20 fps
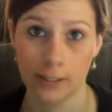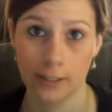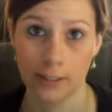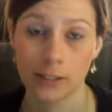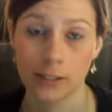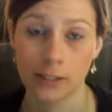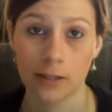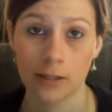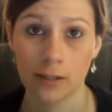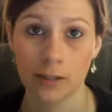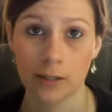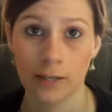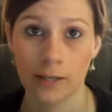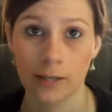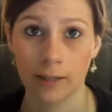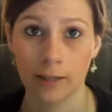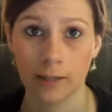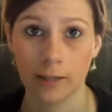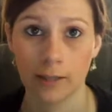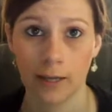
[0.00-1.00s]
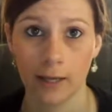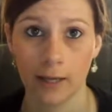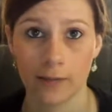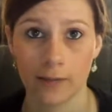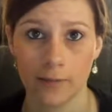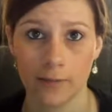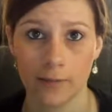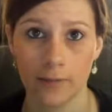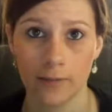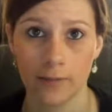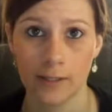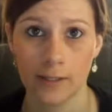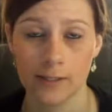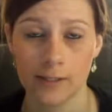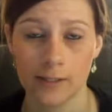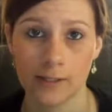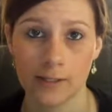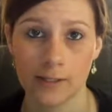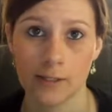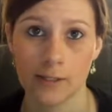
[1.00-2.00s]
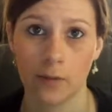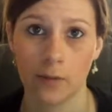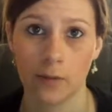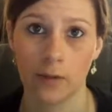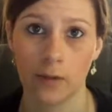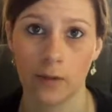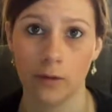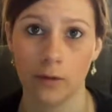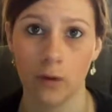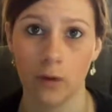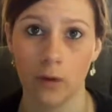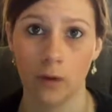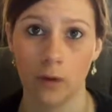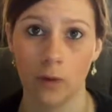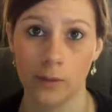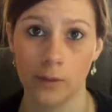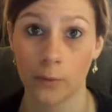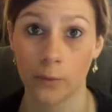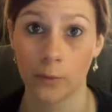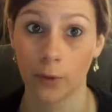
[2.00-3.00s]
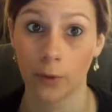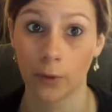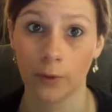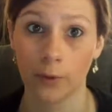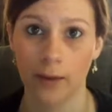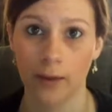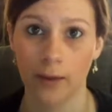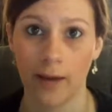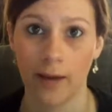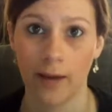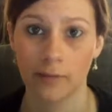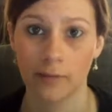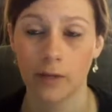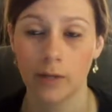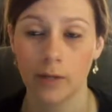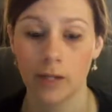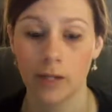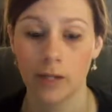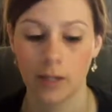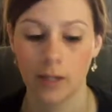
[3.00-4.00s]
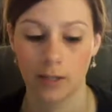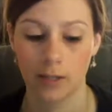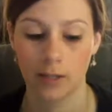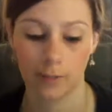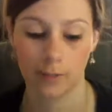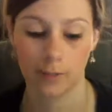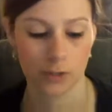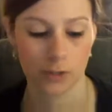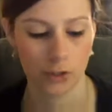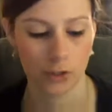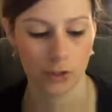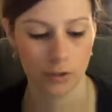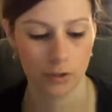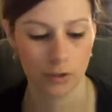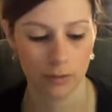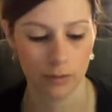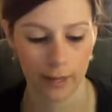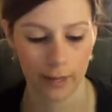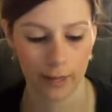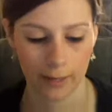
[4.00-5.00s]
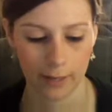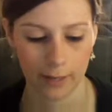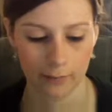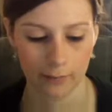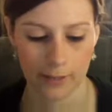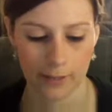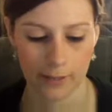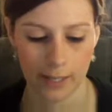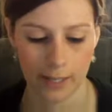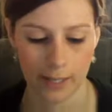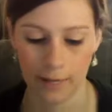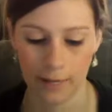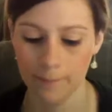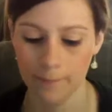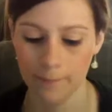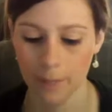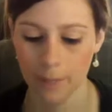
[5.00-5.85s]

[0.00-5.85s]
into their daily activities, and so they always were going to have an option to do that every day.